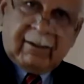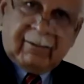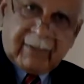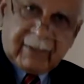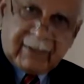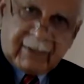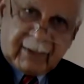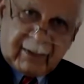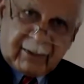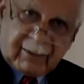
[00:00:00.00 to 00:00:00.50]
of
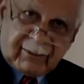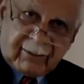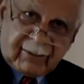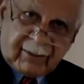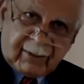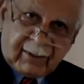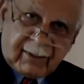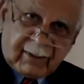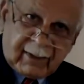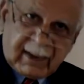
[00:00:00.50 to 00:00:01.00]
reserves,
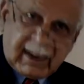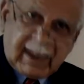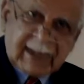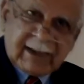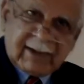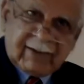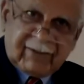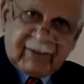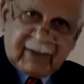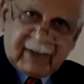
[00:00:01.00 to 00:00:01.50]

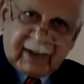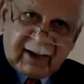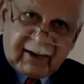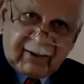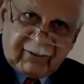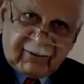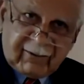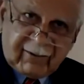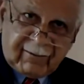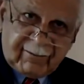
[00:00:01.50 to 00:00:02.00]

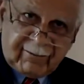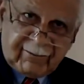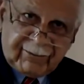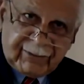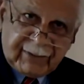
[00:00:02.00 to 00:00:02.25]
classification,